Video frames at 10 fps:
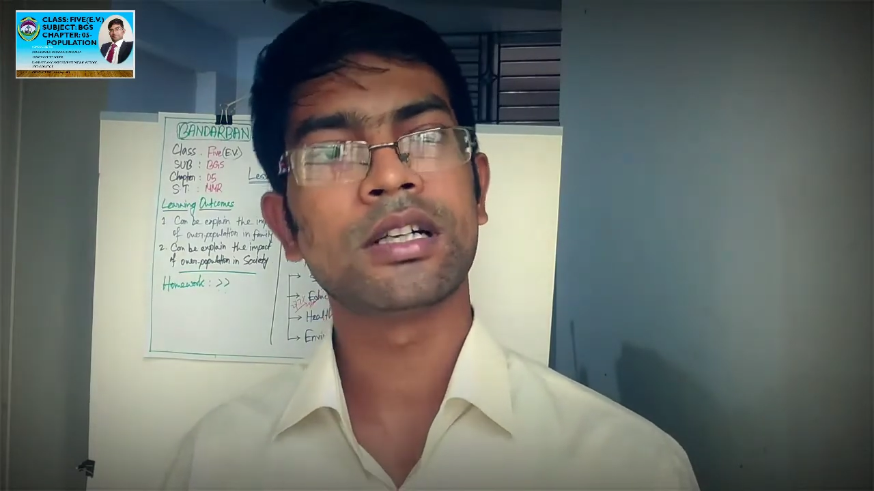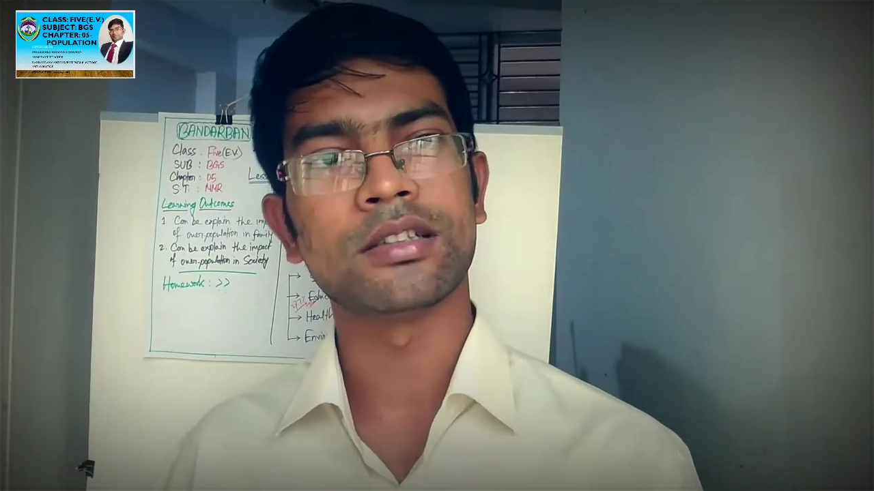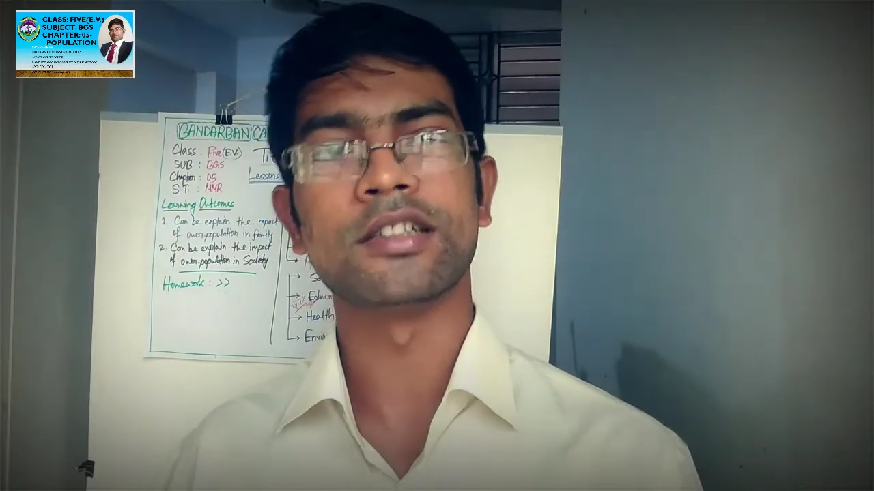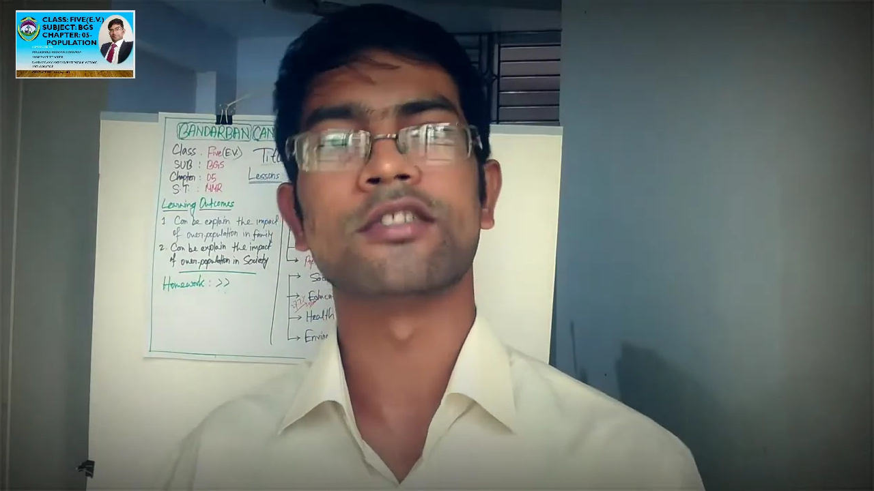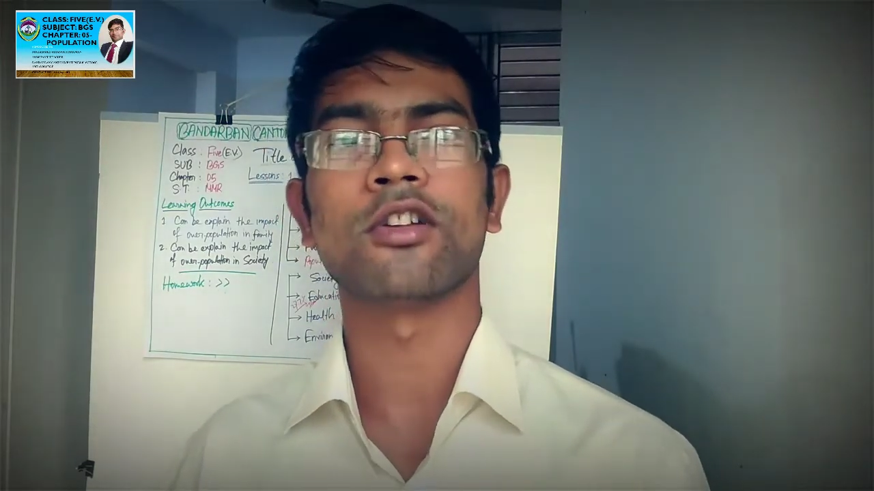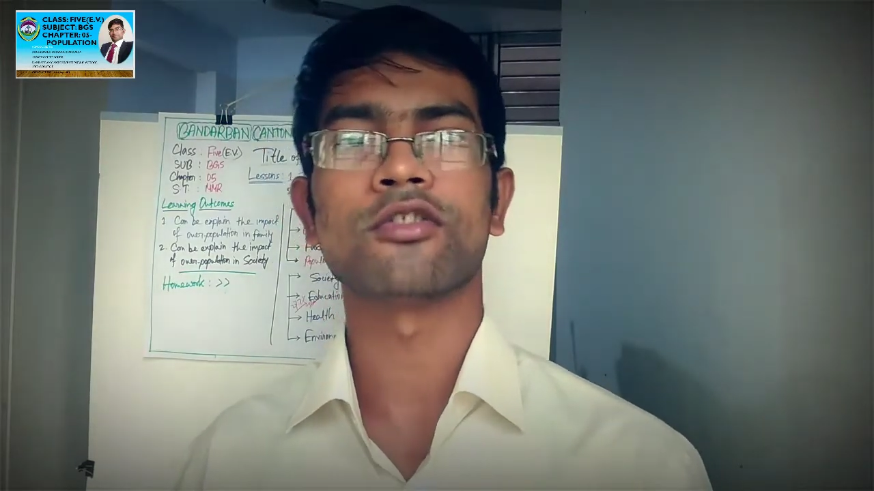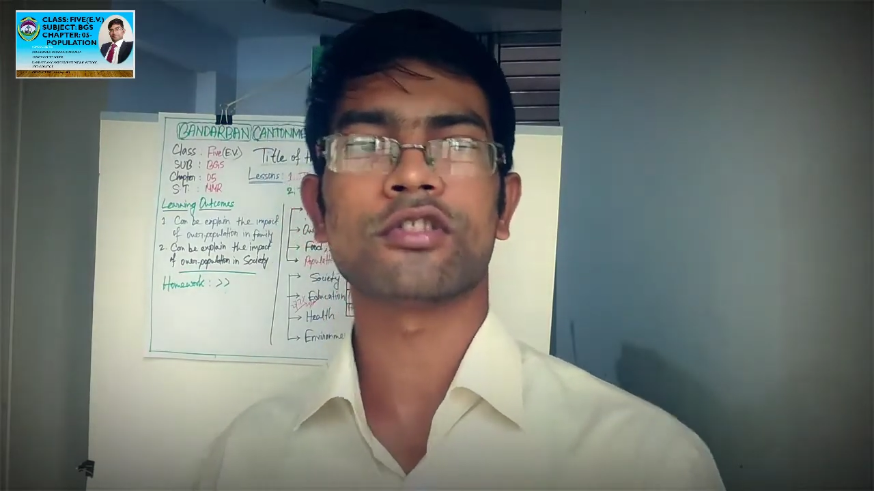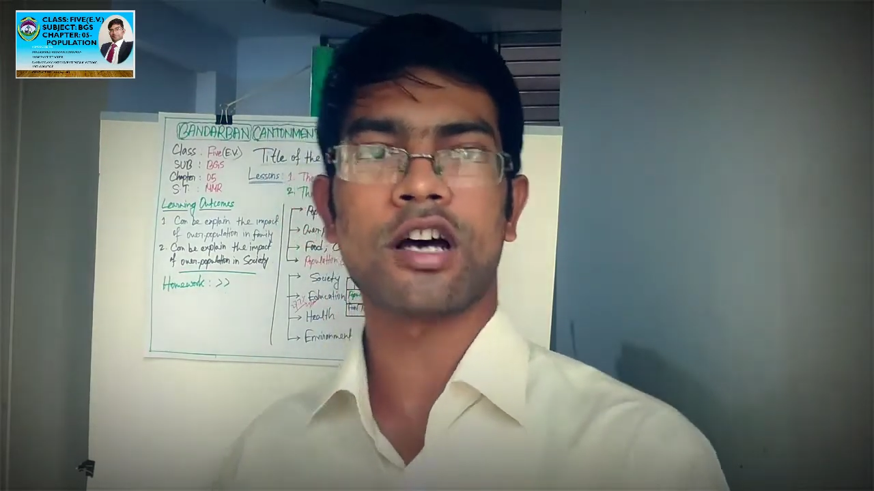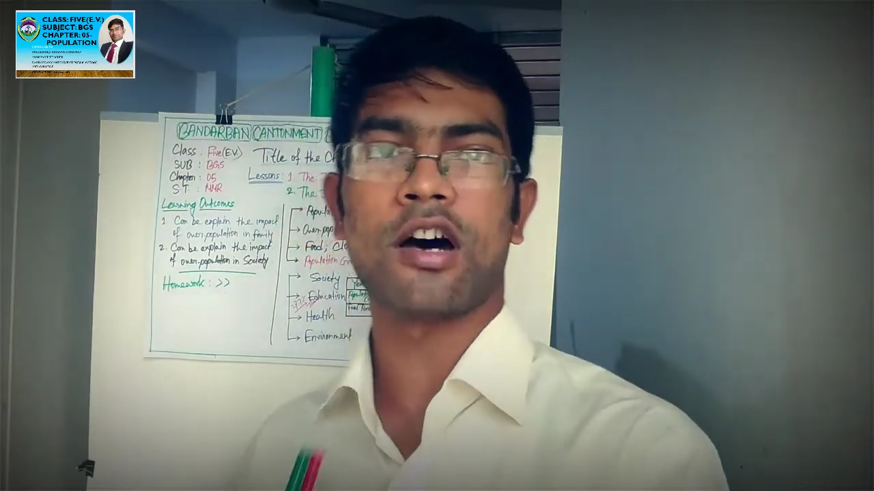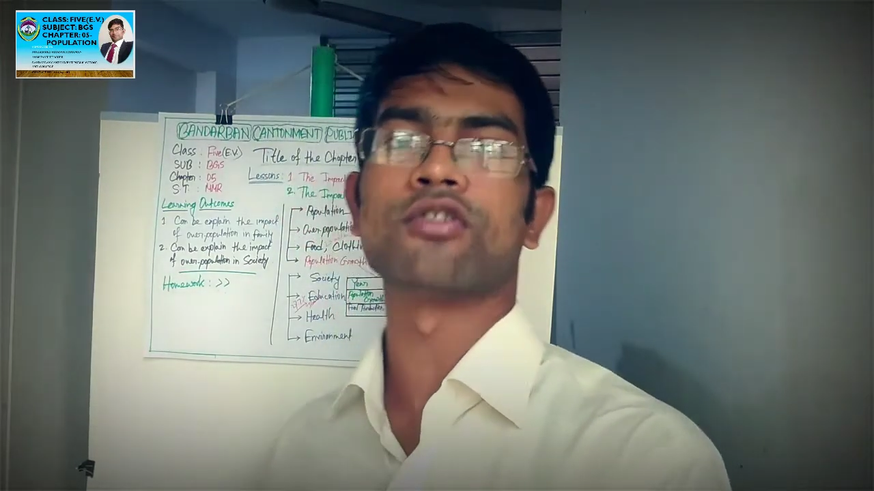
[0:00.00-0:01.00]
This is also
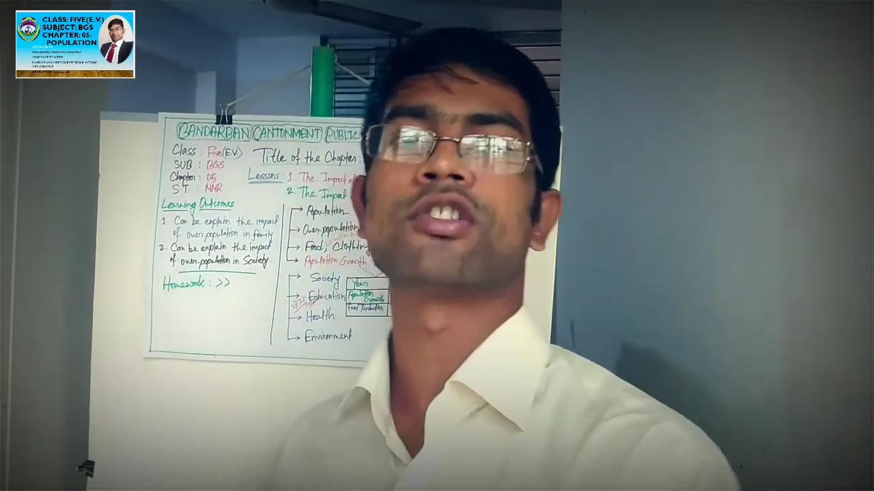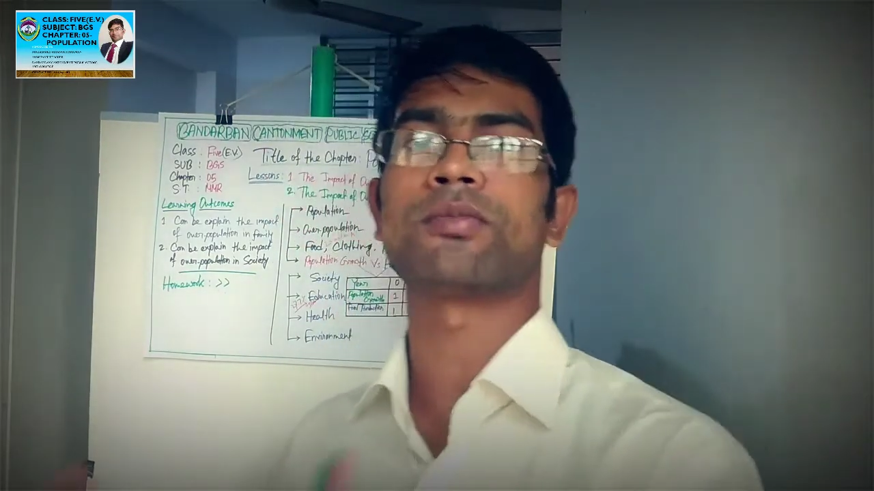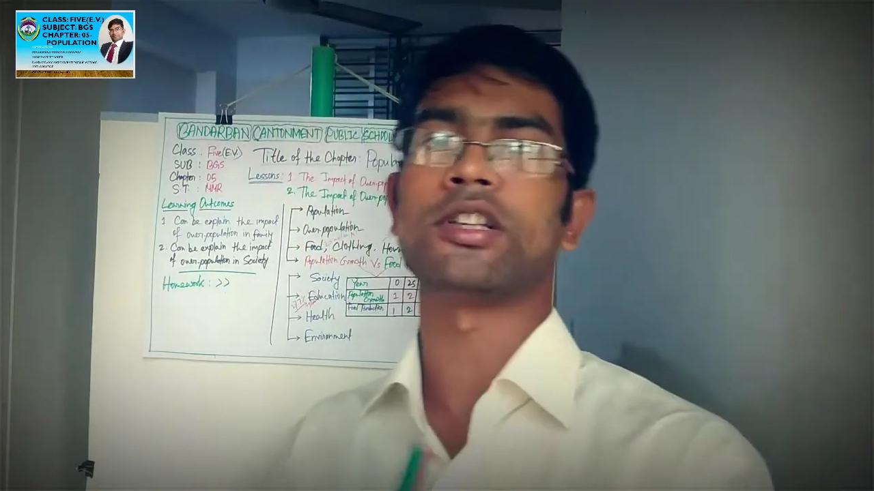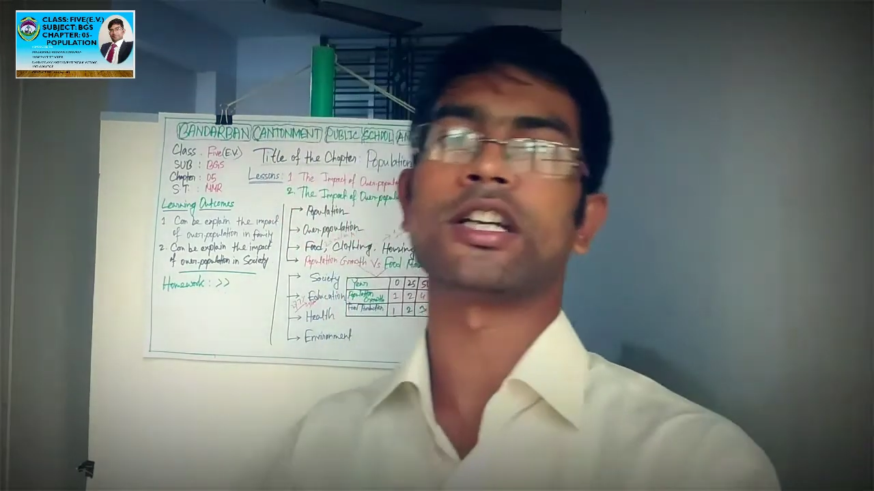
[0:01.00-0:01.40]
the housing. They